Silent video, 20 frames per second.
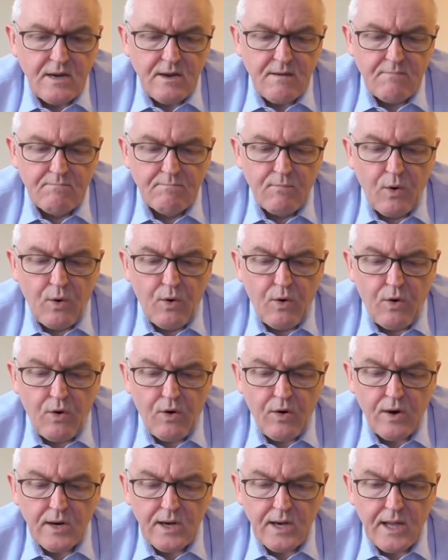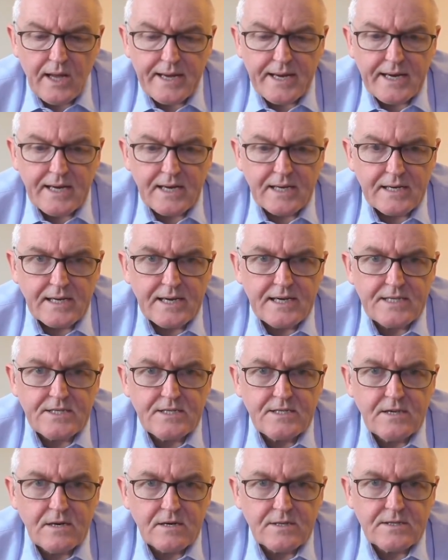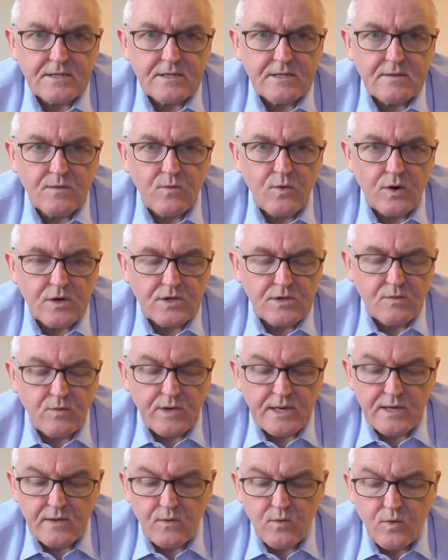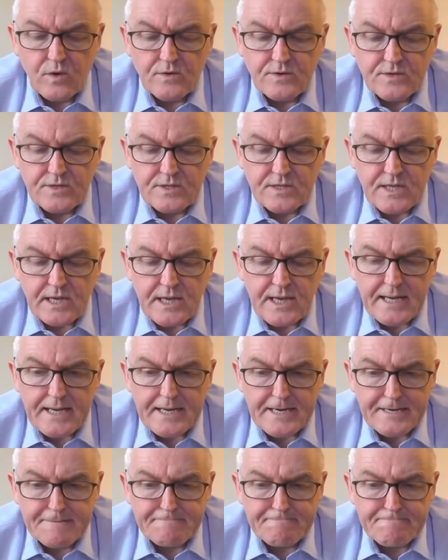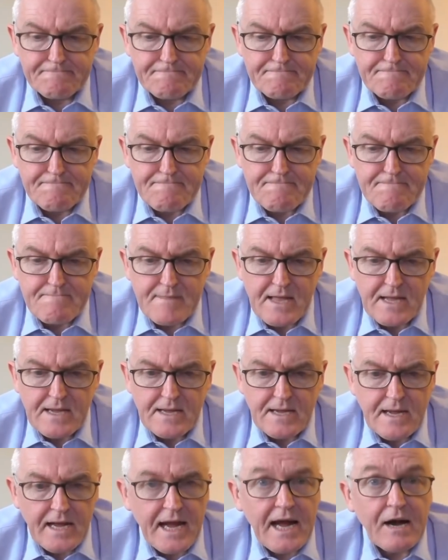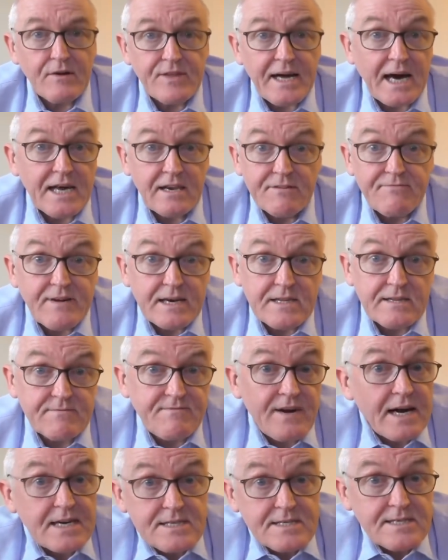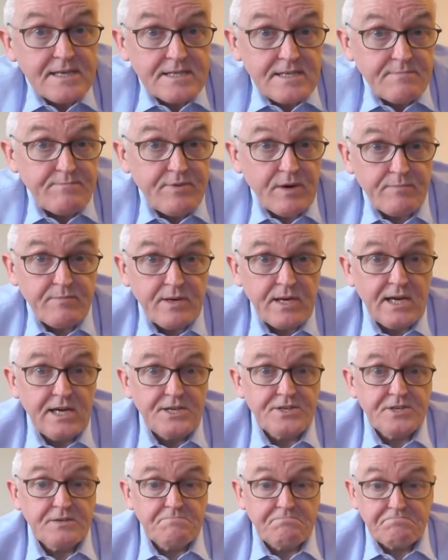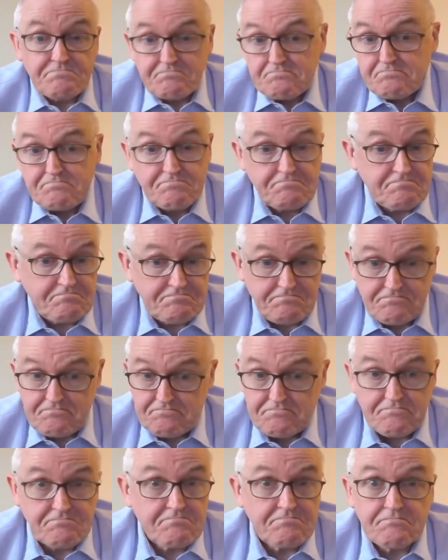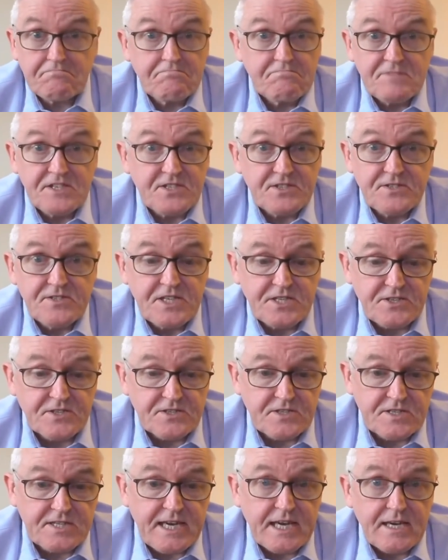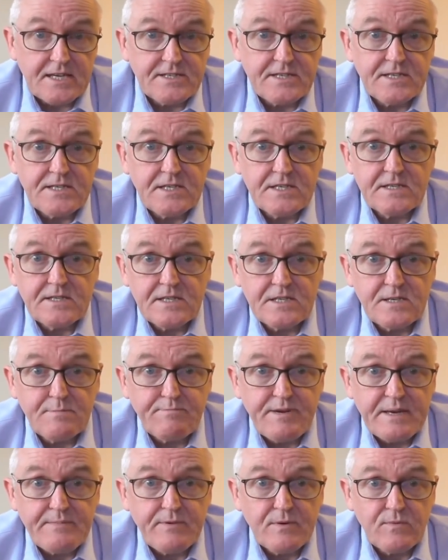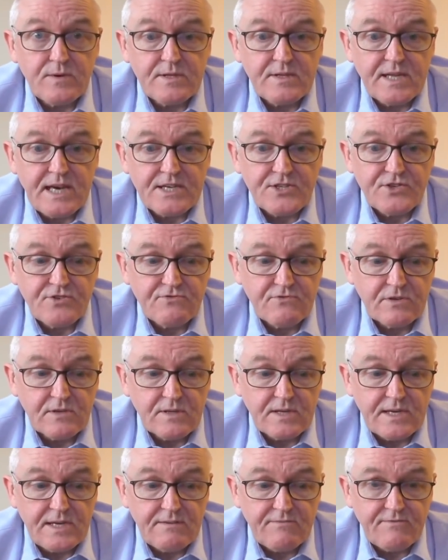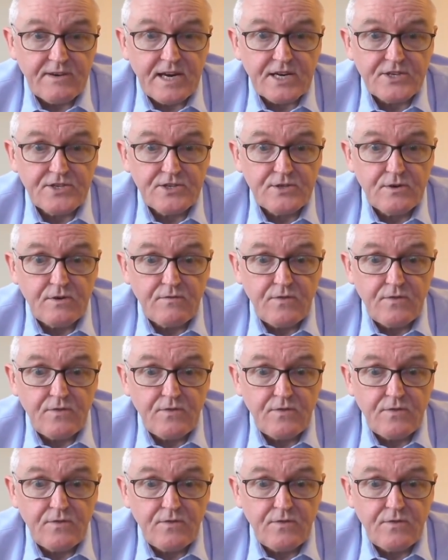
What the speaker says: more likely. It's not what we want to hear. How that will affect the vaccinated population, This doesn't tell us. This is people with natural infection who have